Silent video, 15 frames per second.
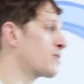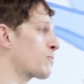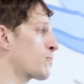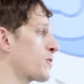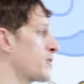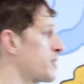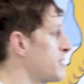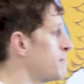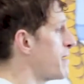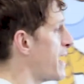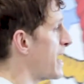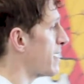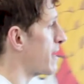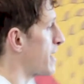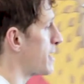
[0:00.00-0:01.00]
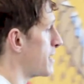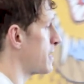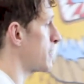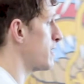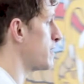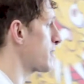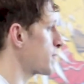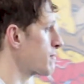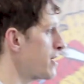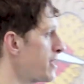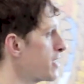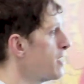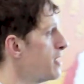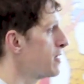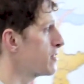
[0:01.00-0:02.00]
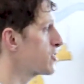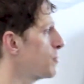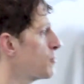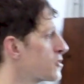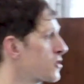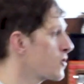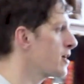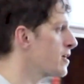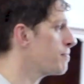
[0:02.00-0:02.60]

really bad idea, right? Someone's trying to